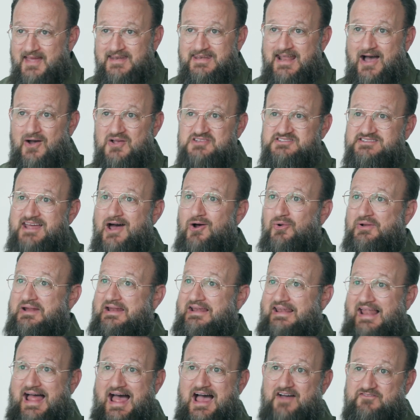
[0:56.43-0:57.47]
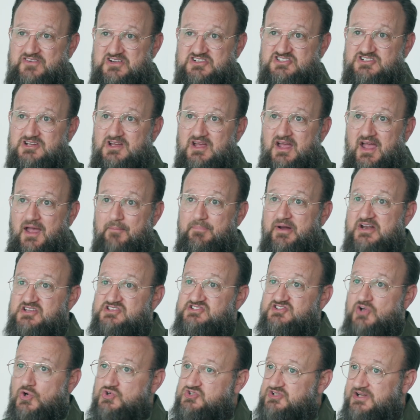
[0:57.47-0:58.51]
Now, it's not only lavish, but it's
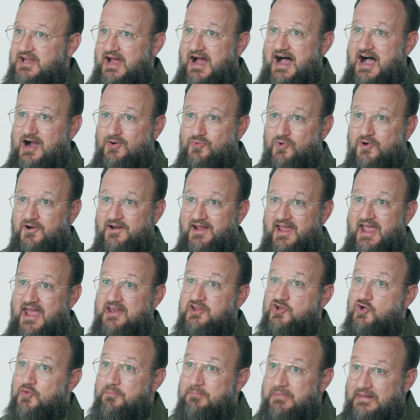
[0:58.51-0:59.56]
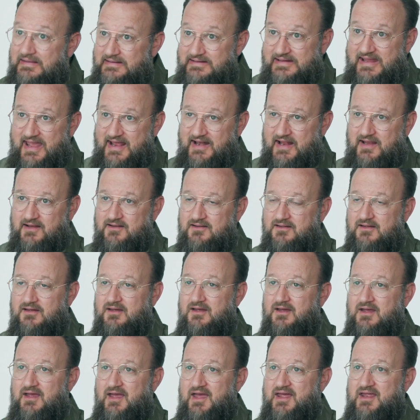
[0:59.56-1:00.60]
socially awkward and humiliating.
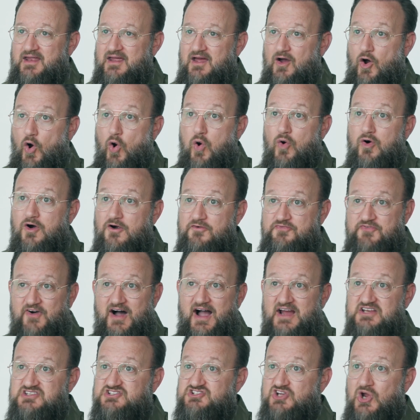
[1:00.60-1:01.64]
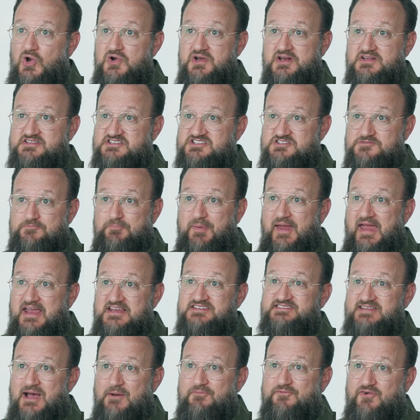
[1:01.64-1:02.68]
Horrified, Judas
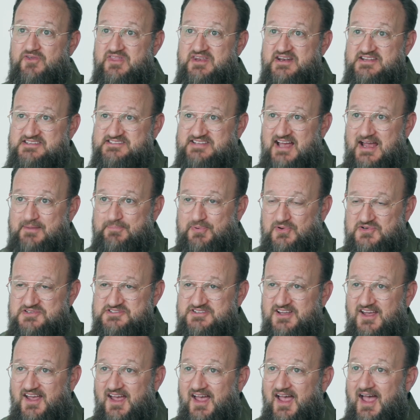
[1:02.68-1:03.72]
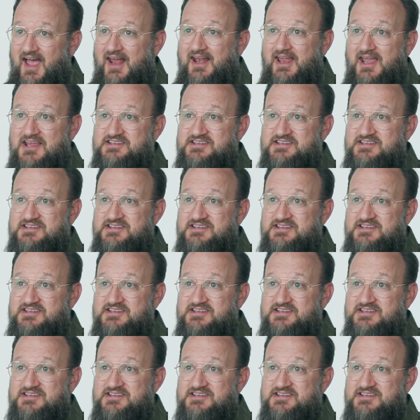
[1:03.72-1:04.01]
speaks up for the disciples, and